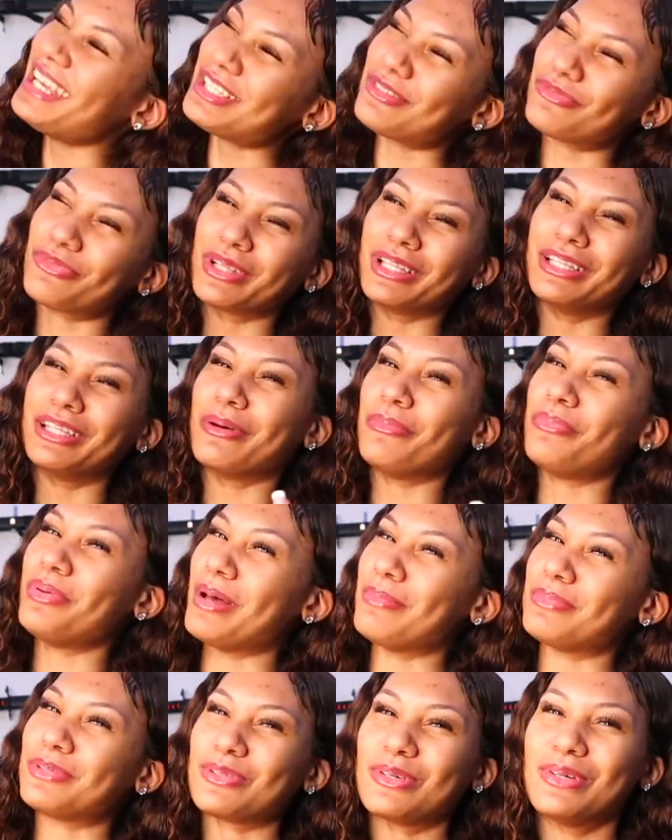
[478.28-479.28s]
it's really the
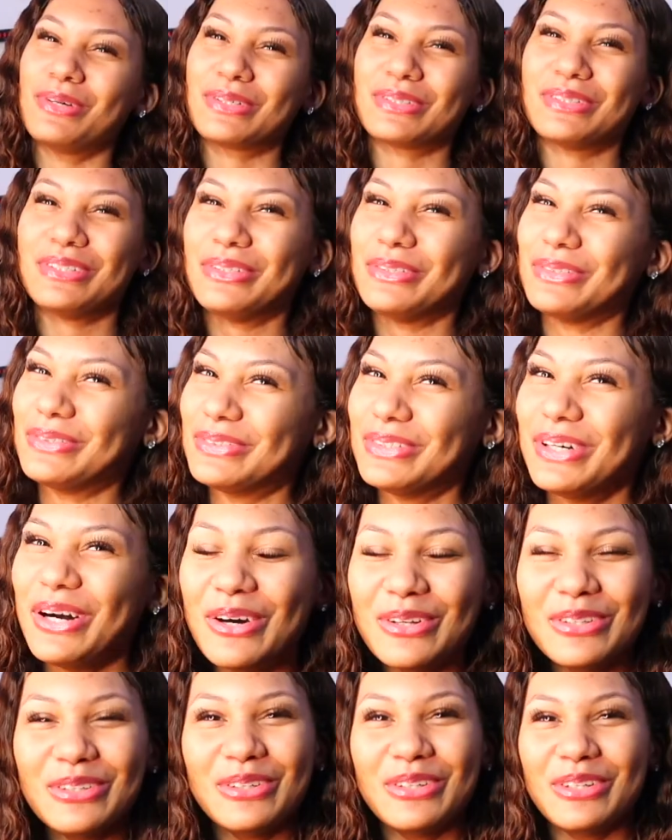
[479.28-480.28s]
pep talk though
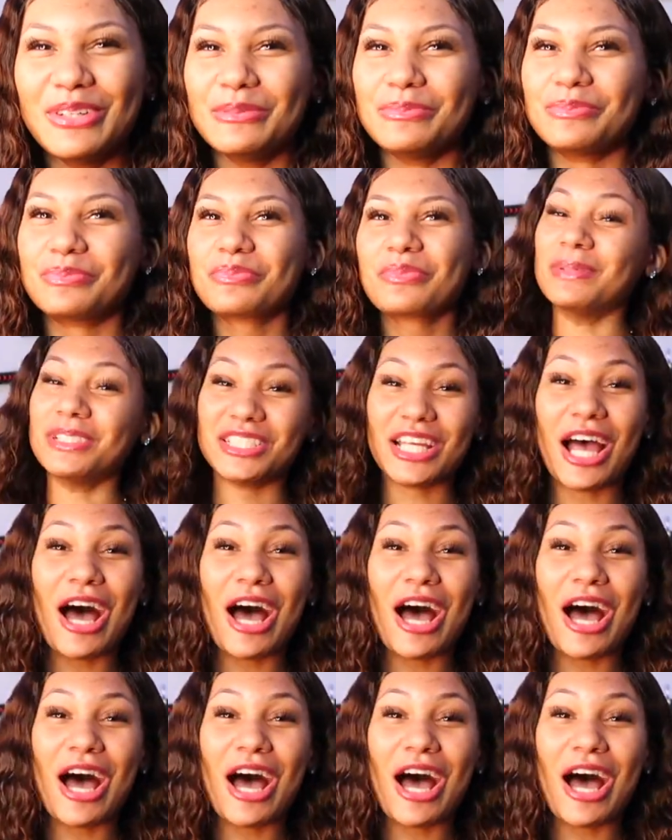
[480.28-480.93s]
hold on but